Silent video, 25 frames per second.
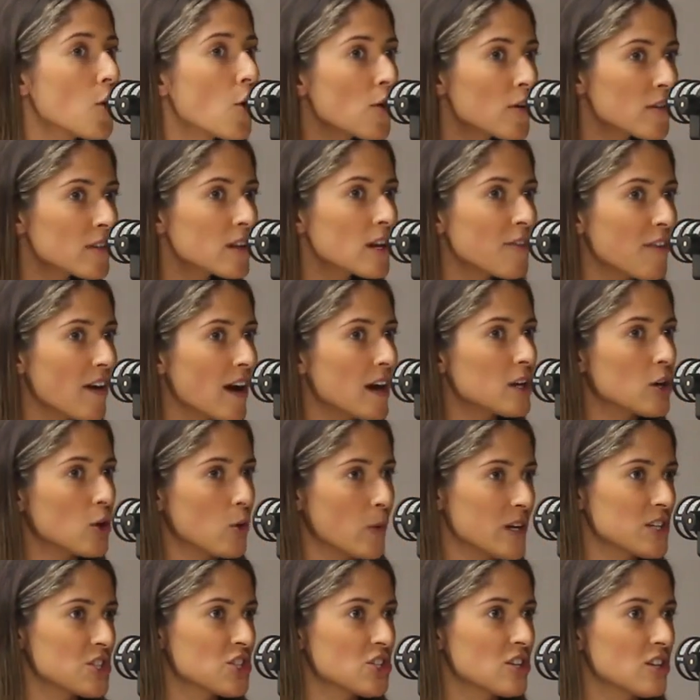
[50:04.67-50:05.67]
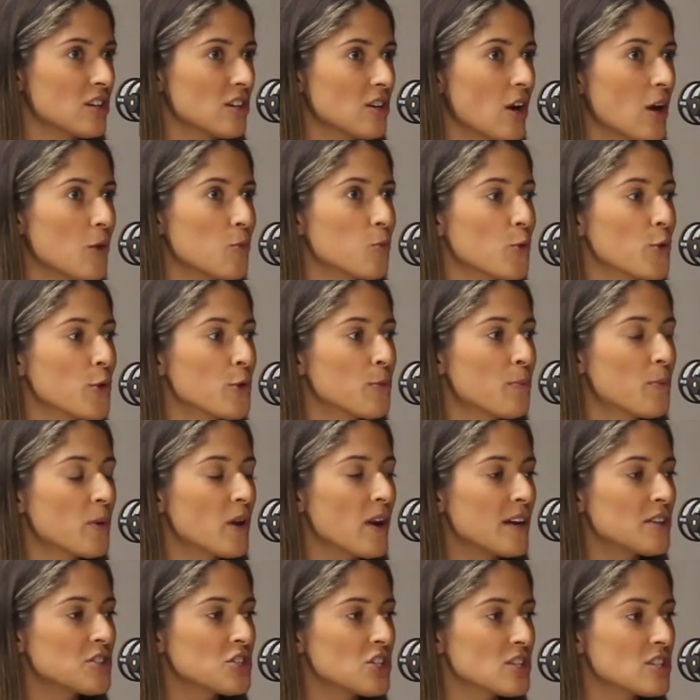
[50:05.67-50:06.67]
know that if I had a question, I would,
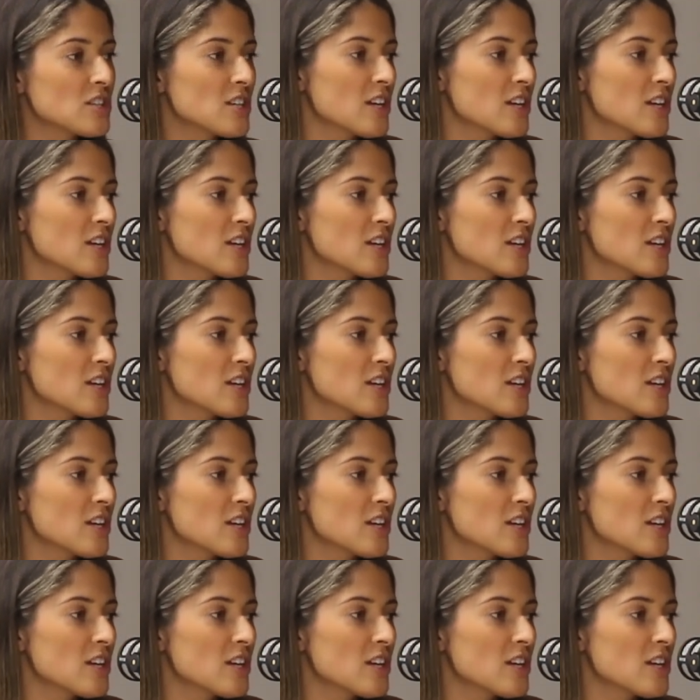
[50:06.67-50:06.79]
but I